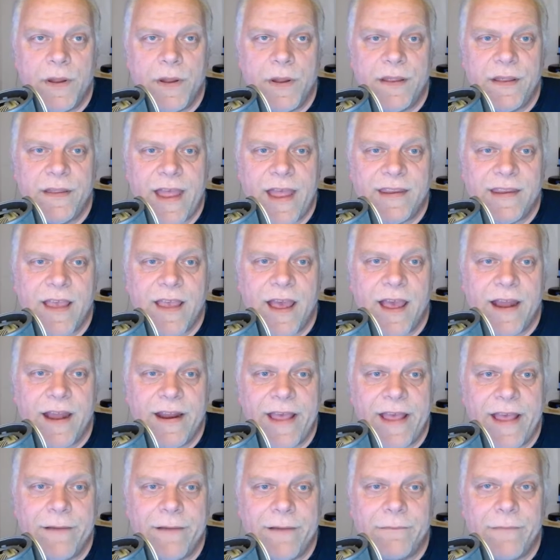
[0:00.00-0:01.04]
but that
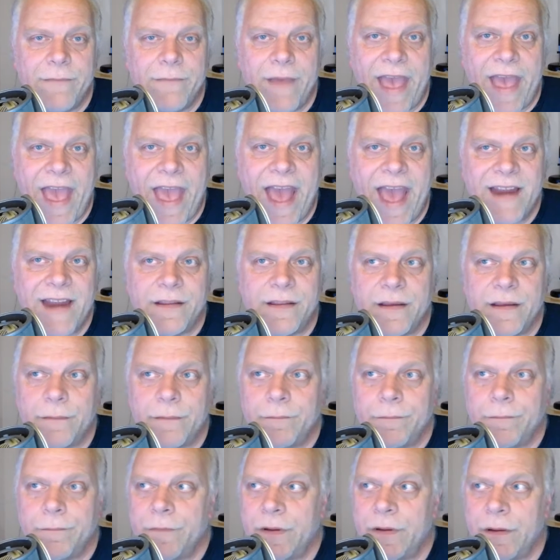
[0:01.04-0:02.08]
kind of added
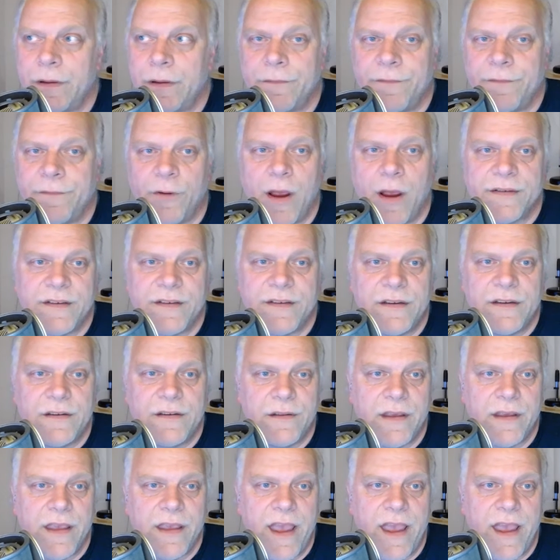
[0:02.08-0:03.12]
the, the
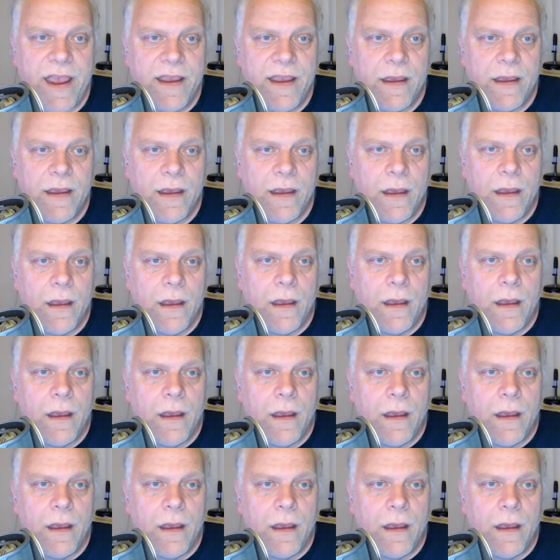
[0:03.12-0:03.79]
frosting to the cake.